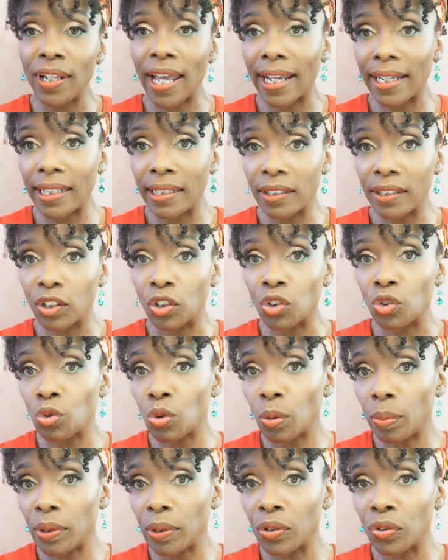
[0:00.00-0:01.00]
that can
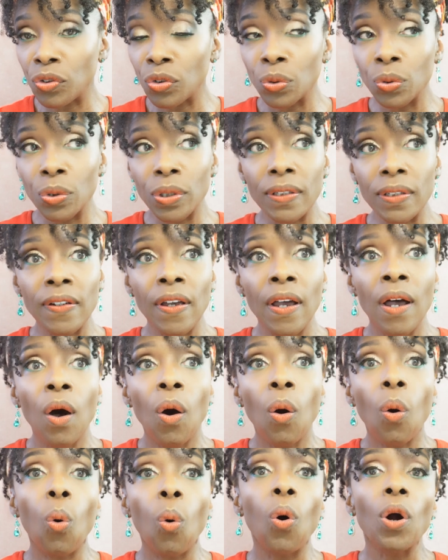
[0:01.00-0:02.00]
contribute to it,
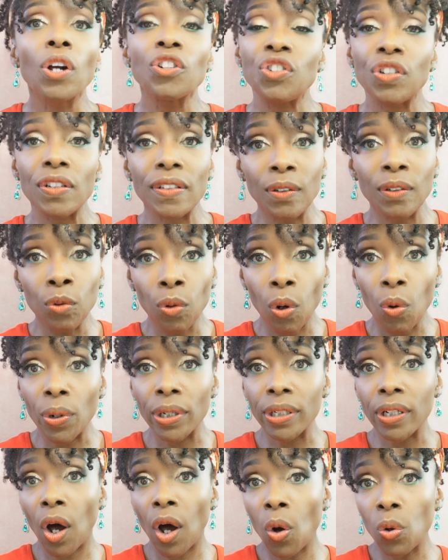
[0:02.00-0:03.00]
or just
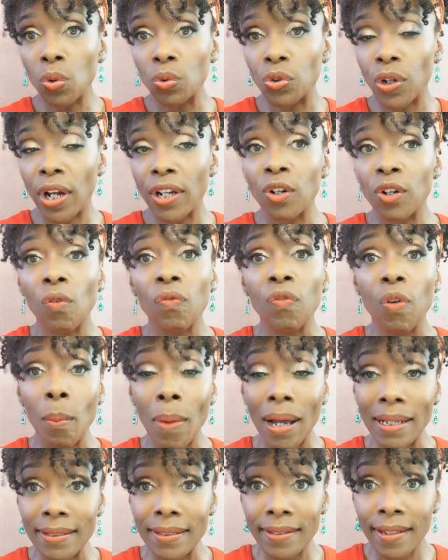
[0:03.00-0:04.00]
growing older. I know for
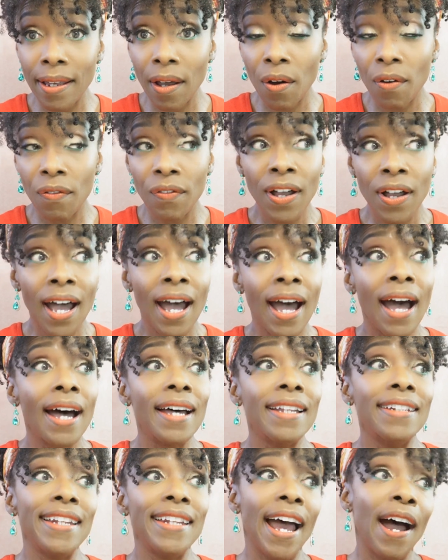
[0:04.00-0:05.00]
myself,
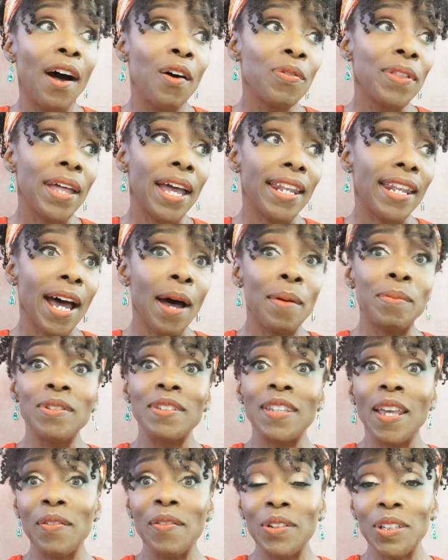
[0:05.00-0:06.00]
now that I'm
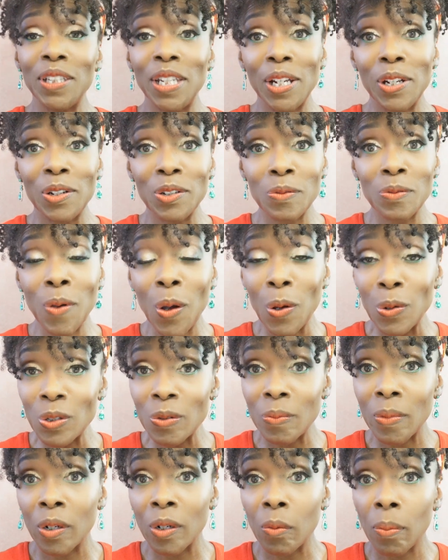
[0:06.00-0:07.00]
7 years
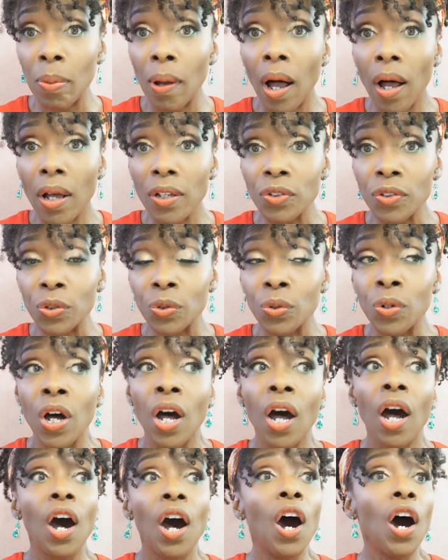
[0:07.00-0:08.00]
postmenopausal,
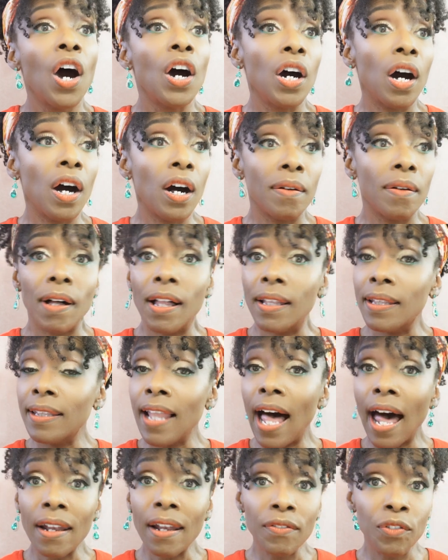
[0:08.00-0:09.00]
a
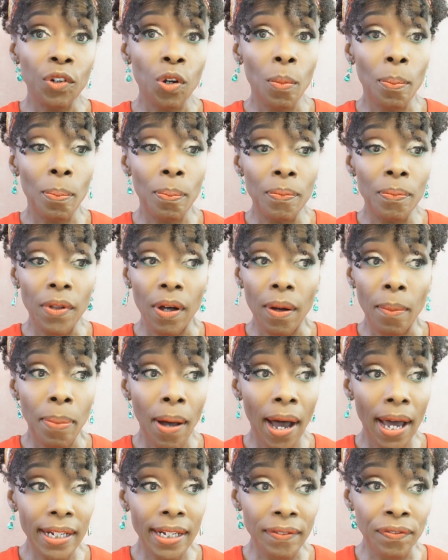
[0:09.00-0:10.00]
lot of your
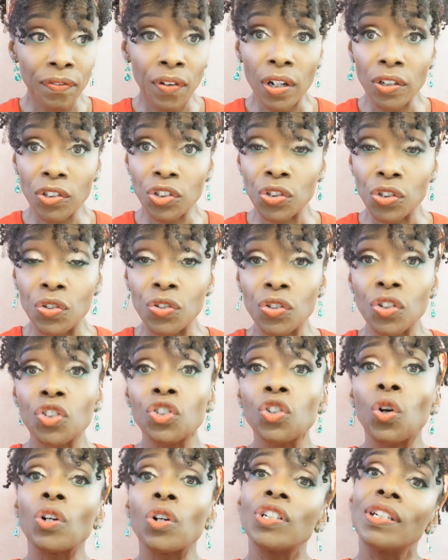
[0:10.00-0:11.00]
body functions
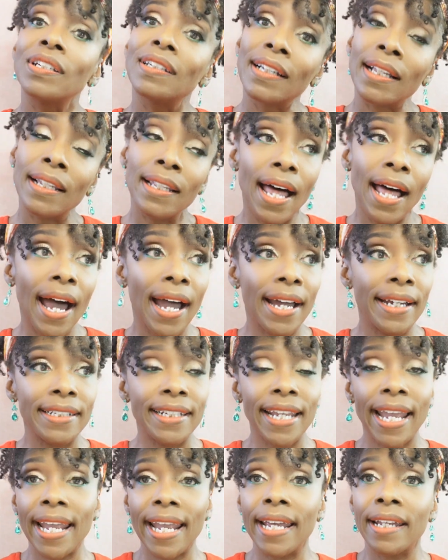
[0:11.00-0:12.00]
start to
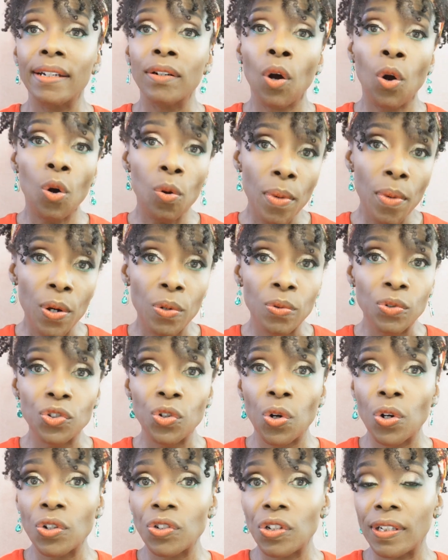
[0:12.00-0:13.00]
decline, and hormones
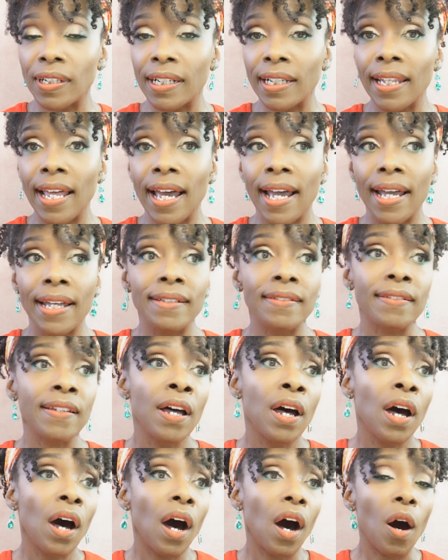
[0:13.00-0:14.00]
start to decline,
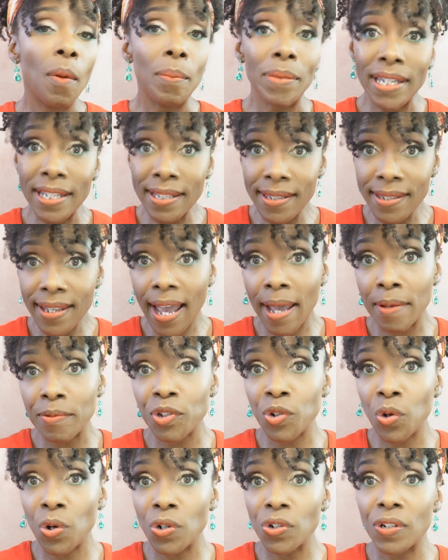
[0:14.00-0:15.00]
enzyme
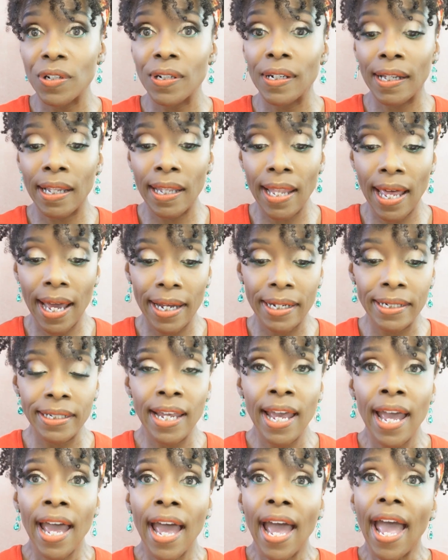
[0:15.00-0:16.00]
starts to decline.
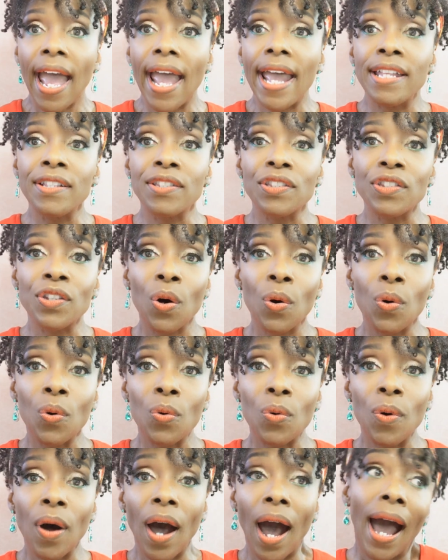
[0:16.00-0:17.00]
And
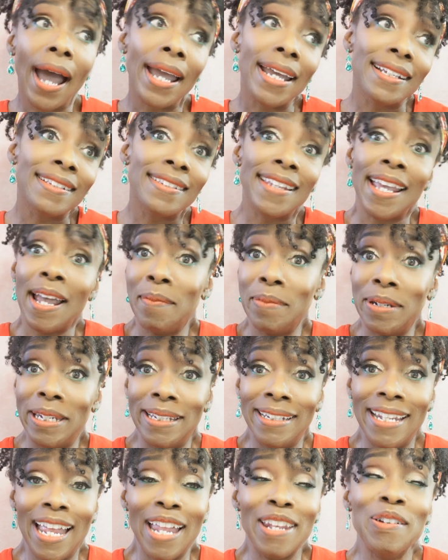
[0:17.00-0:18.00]
so I examine
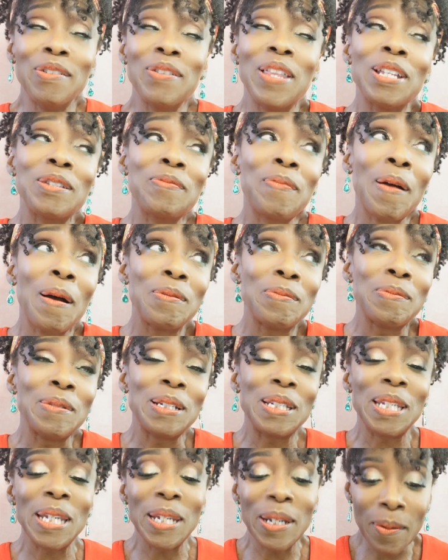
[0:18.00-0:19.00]
it. I know that's
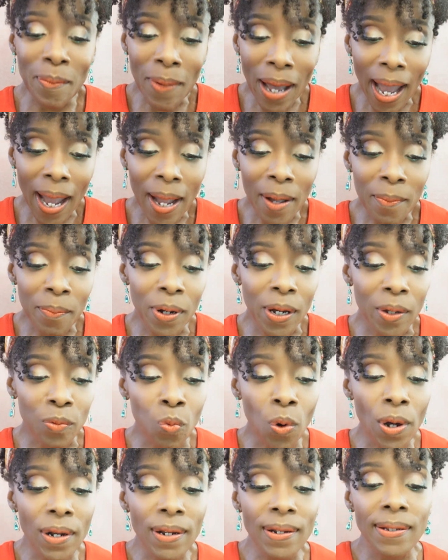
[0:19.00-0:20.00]
probably TMI,
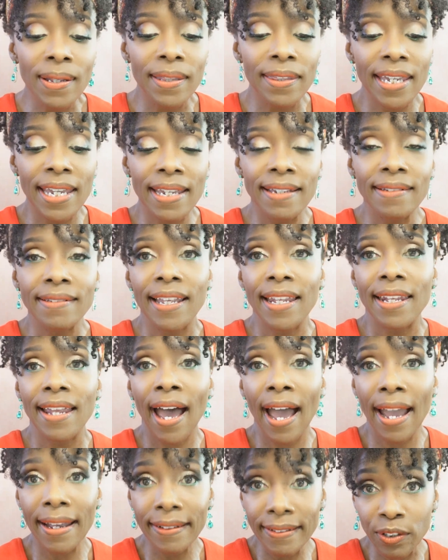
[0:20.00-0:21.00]
but one of the things that
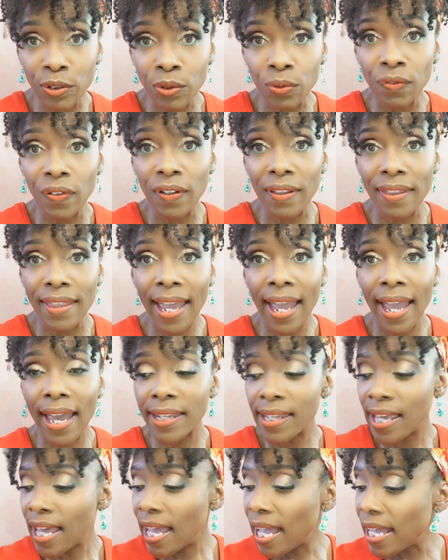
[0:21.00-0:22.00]
I do for
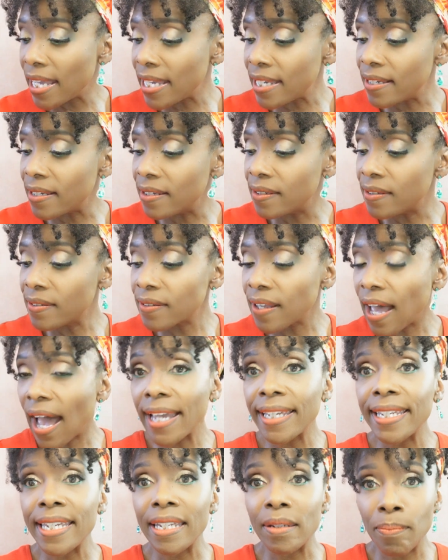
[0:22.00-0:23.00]
that is
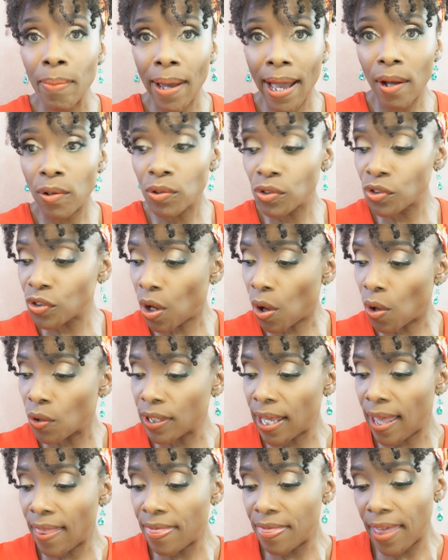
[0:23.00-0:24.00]
I get bile salt,
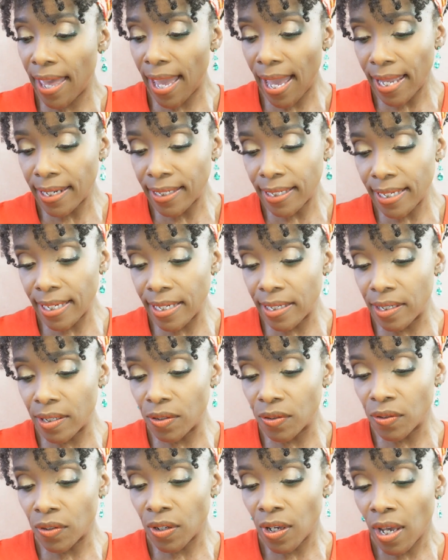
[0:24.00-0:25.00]
and that
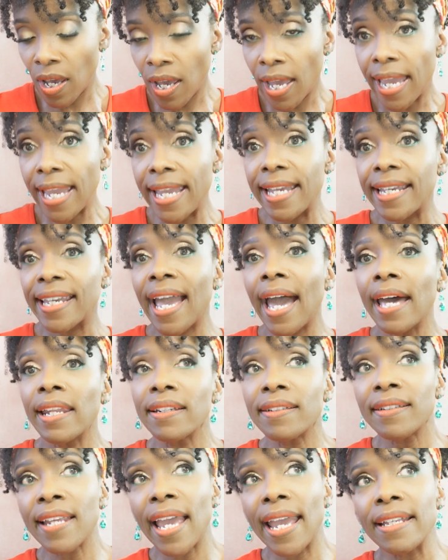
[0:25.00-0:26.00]
is, it
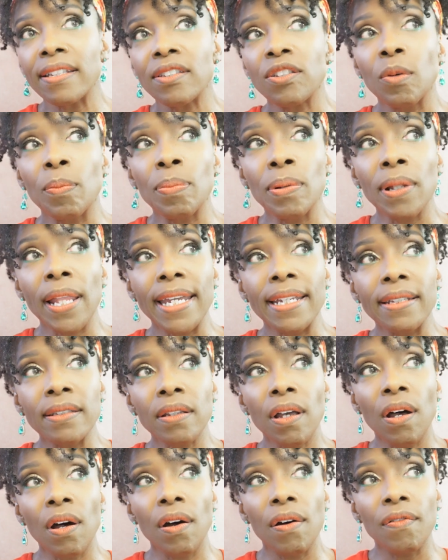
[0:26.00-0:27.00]
kind of takes the
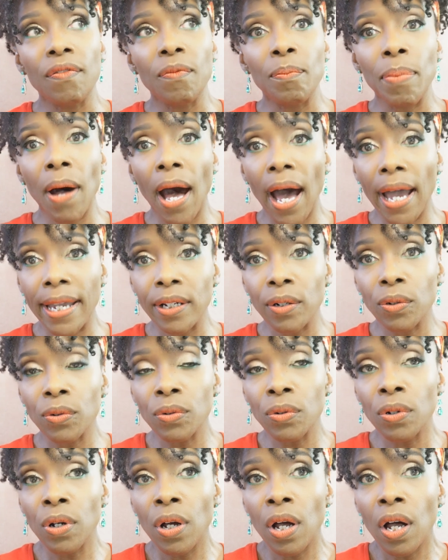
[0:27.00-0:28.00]
place of bile,